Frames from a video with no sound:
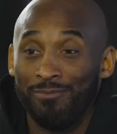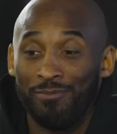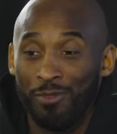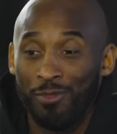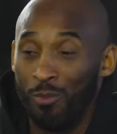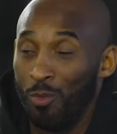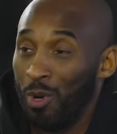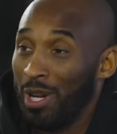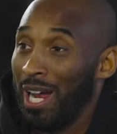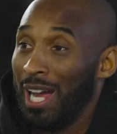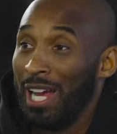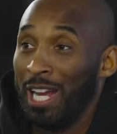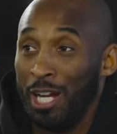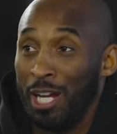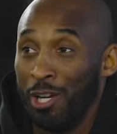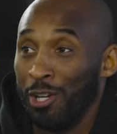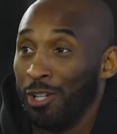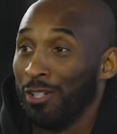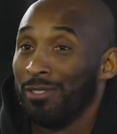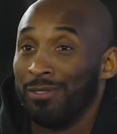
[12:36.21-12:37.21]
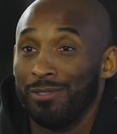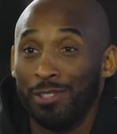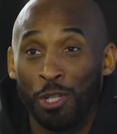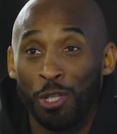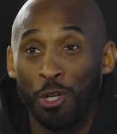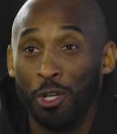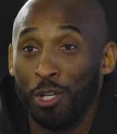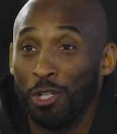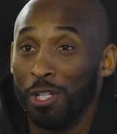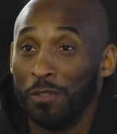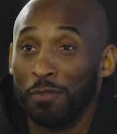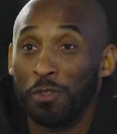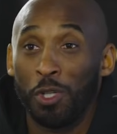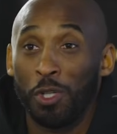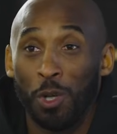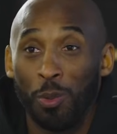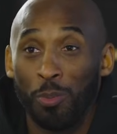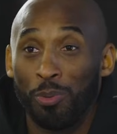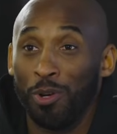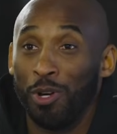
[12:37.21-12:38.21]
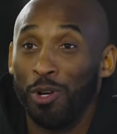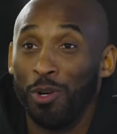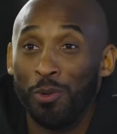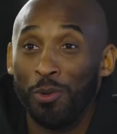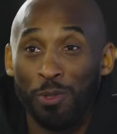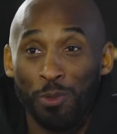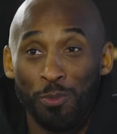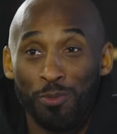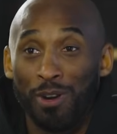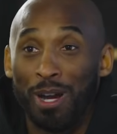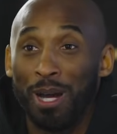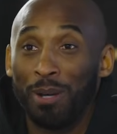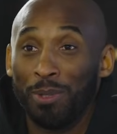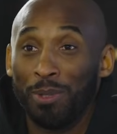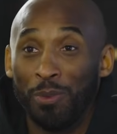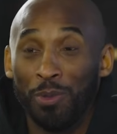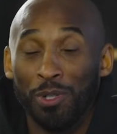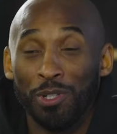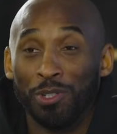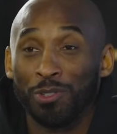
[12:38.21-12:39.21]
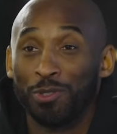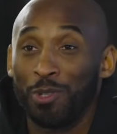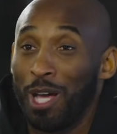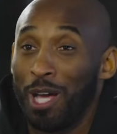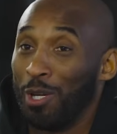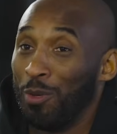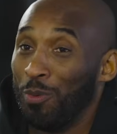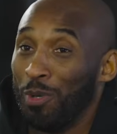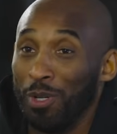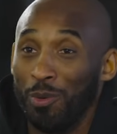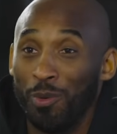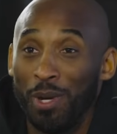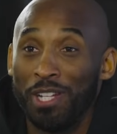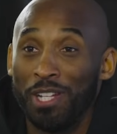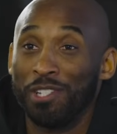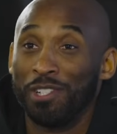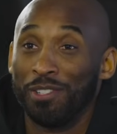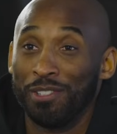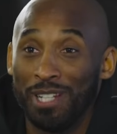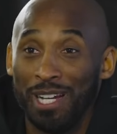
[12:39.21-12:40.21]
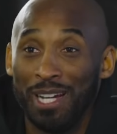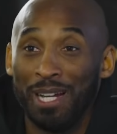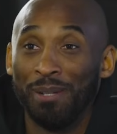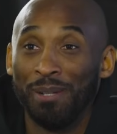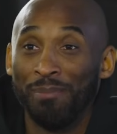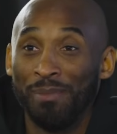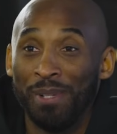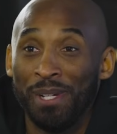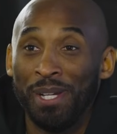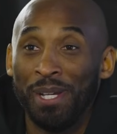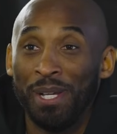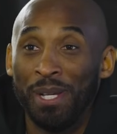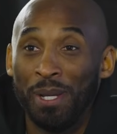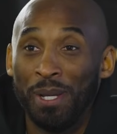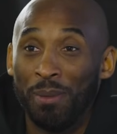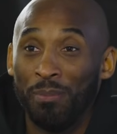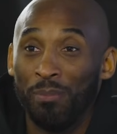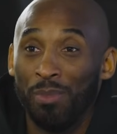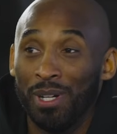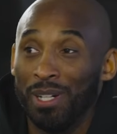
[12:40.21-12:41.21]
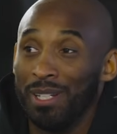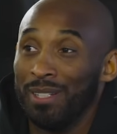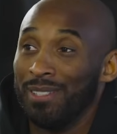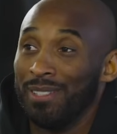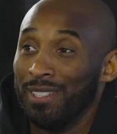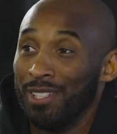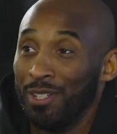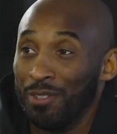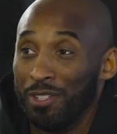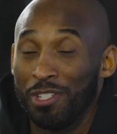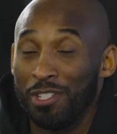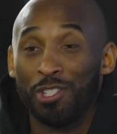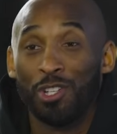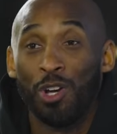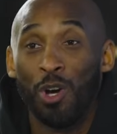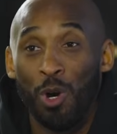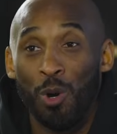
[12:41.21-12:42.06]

from what I hear, you're good enough to go pro, and you probably will, so I don't want to waste your time. But, you know, this is a